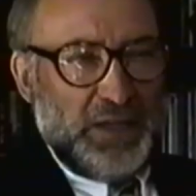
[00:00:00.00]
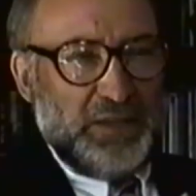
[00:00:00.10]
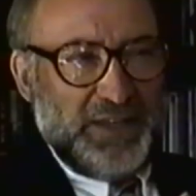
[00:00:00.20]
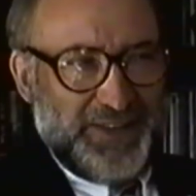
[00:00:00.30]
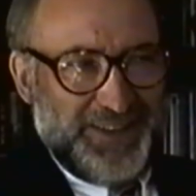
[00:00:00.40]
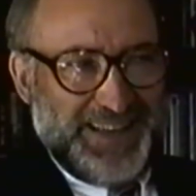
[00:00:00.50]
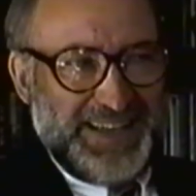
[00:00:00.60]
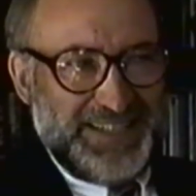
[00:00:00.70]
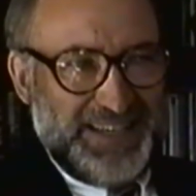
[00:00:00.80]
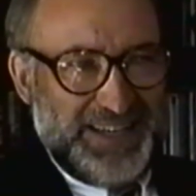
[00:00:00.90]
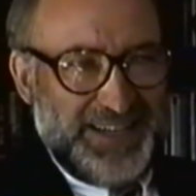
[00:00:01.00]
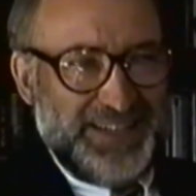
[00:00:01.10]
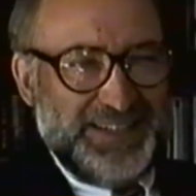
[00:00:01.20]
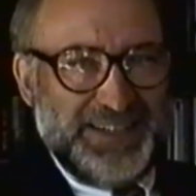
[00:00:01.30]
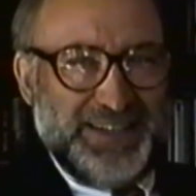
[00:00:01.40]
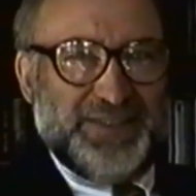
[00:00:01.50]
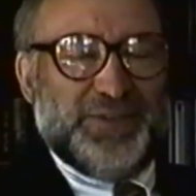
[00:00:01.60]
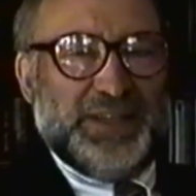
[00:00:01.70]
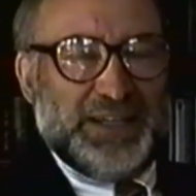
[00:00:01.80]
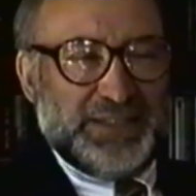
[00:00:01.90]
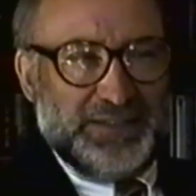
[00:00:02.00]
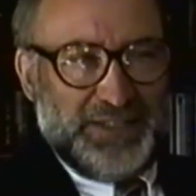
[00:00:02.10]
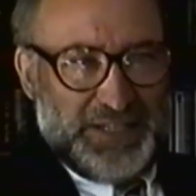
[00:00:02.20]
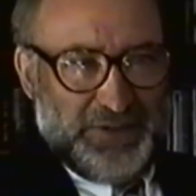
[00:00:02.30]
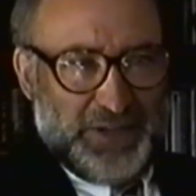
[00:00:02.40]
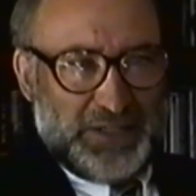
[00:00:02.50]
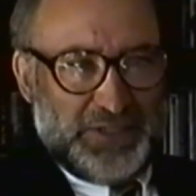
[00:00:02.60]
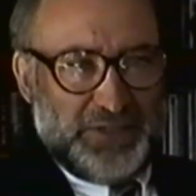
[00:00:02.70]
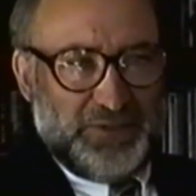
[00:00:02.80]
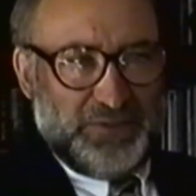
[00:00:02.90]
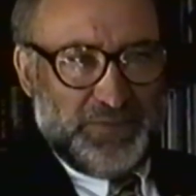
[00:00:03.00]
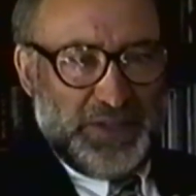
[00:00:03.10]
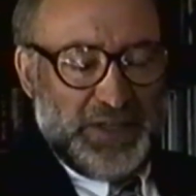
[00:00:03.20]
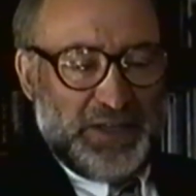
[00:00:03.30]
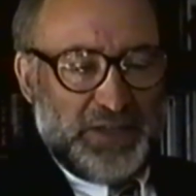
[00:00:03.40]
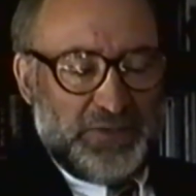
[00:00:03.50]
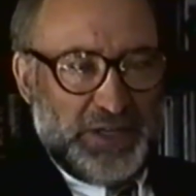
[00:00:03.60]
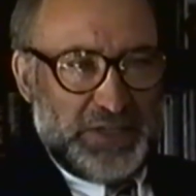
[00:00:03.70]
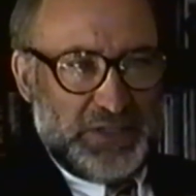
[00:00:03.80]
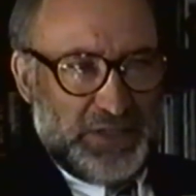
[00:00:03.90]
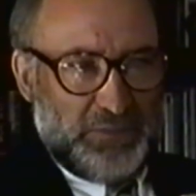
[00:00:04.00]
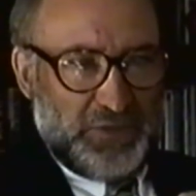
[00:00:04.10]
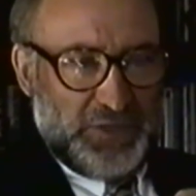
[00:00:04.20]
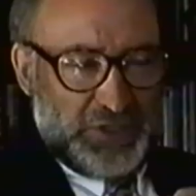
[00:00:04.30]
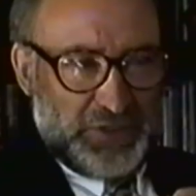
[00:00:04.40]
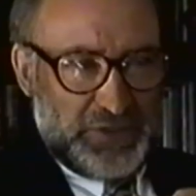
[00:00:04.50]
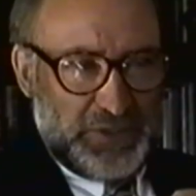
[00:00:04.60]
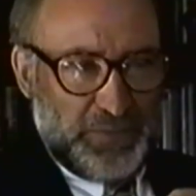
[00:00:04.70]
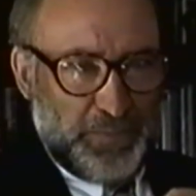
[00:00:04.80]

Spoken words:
Nonetheless, he did reluctantly go on to address a number of issues.